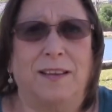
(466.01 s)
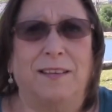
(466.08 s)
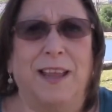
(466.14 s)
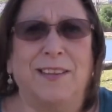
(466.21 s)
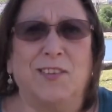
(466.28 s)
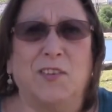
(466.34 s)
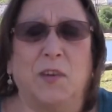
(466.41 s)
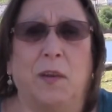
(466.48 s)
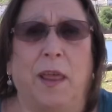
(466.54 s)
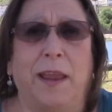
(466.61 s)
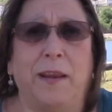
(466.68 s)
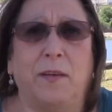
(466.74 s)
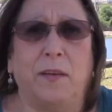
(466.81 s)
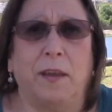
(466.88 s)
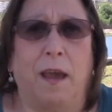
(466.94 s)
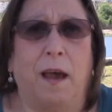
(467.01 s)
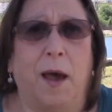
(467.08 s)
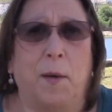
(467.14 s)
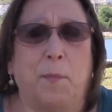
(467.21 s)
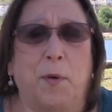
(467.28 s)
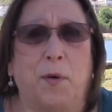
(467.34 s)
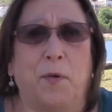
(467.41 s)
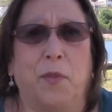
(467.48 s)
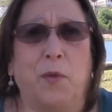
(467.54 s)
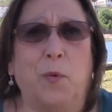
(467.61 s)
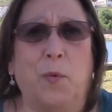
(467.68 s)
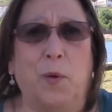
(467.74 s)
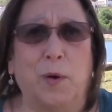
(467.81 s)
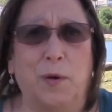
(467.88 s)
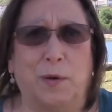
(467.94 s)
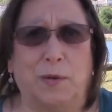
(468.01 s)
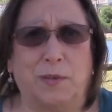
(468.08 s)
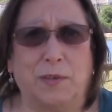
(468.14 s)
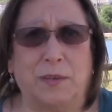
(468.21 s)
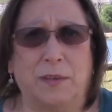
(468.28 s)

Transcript: Let's light up the world.